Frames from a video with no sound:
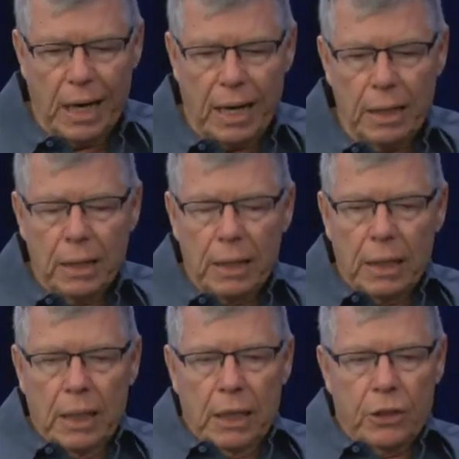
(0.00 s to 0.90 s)
uh,
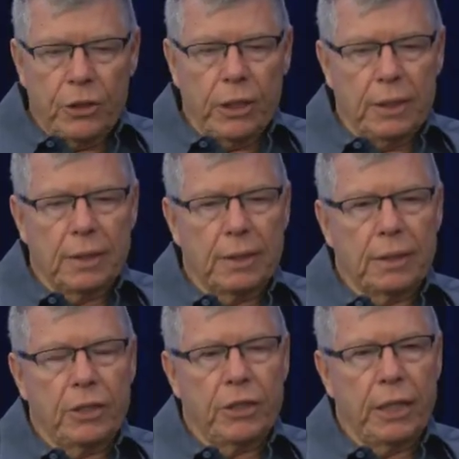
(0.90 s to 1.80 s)
she
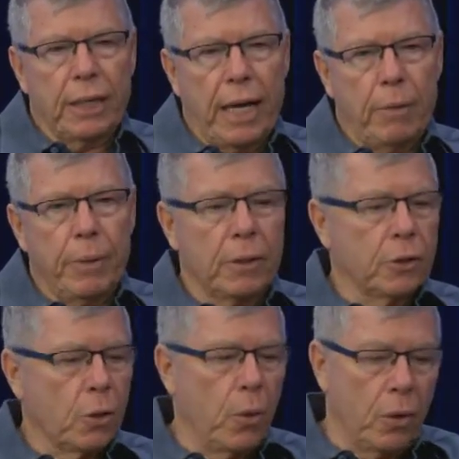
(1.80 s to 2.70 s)
she gave me
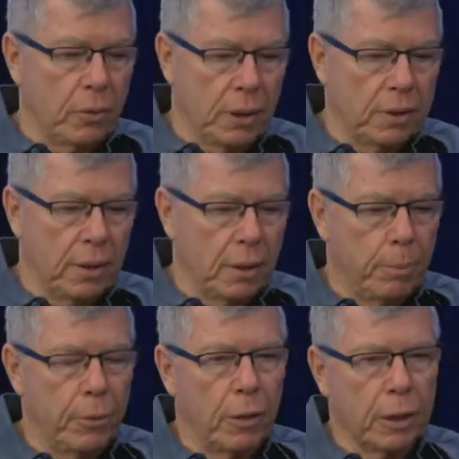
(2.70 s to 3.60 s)
this quote, and it's in
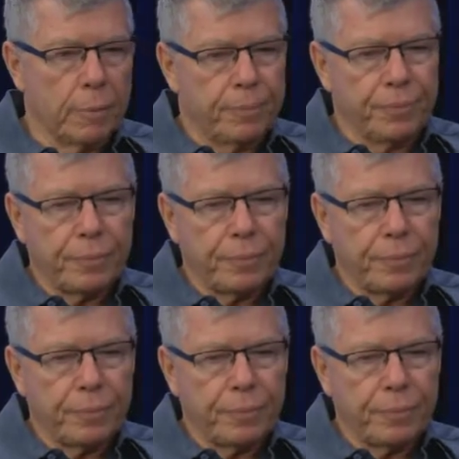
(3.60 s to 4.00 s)
the book.